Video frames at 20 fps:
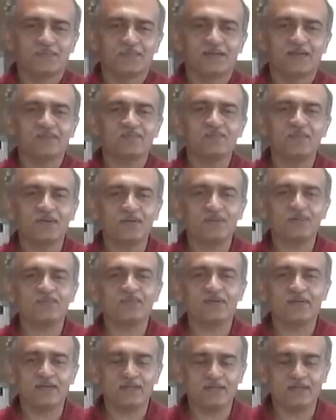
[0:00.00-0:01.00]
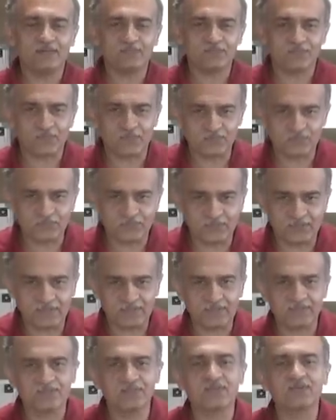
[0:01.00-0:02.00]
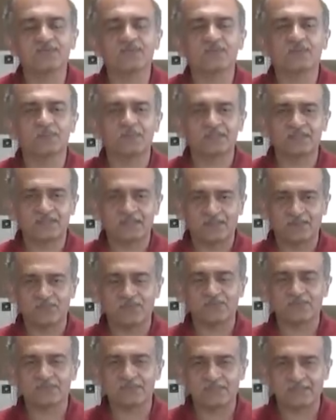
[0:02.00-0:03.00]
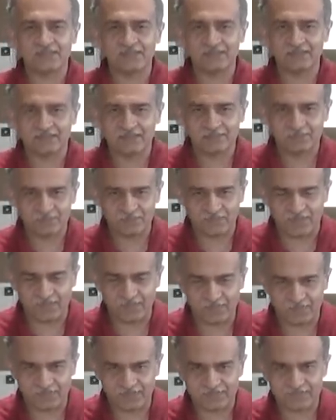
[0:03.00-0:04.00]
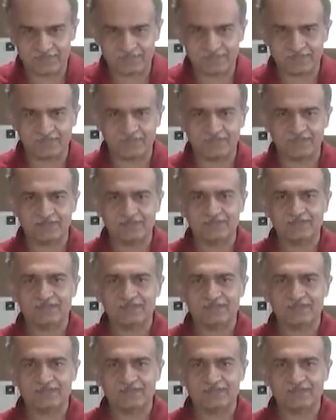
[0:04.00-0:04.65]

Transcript: Government of India, fortunately, when VP Singh was the Prime Minister,